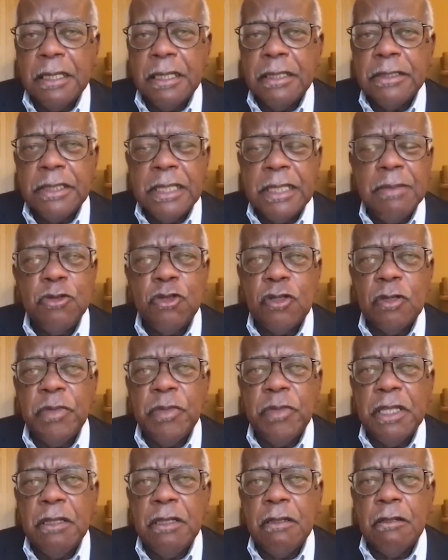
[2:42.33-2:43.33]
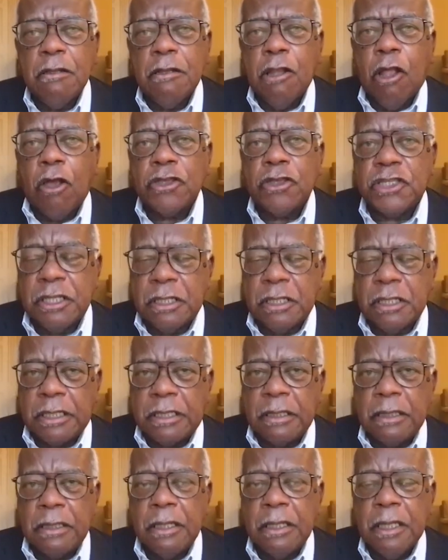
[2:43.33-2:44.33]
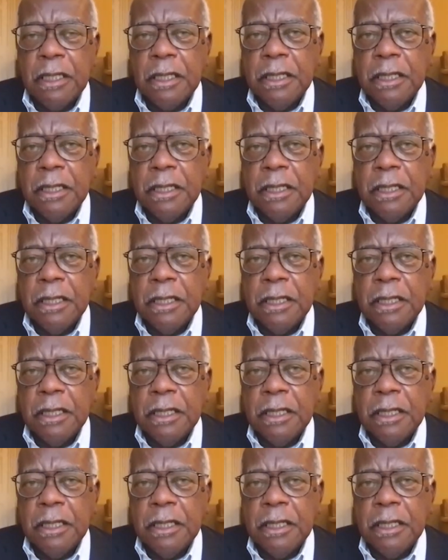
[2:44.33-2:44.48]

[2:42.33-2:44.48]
seems to have been lost a little.